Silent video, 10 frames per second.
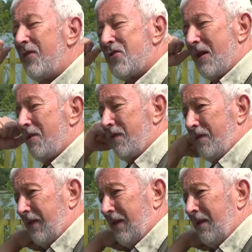in the south
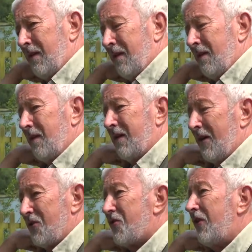of the, the
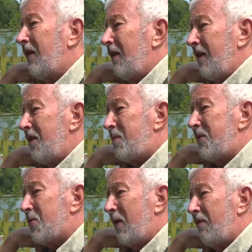country is
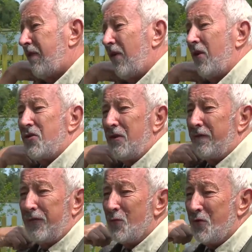between 30
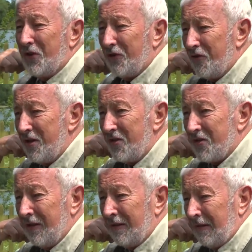and 40
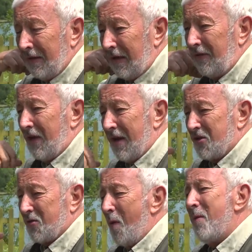degrees. Even our
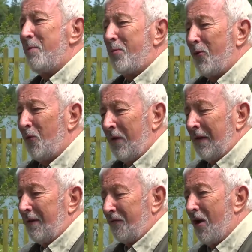swimming pool
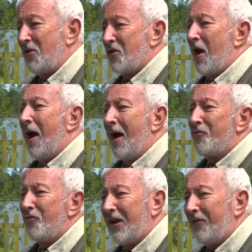runs at
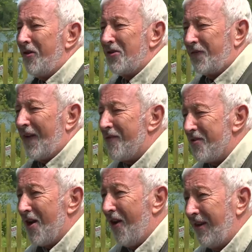100 degrees
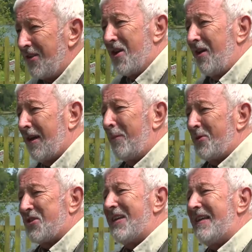Fahrenheit, it's like a cup
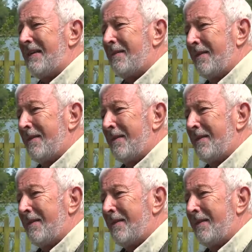of tea.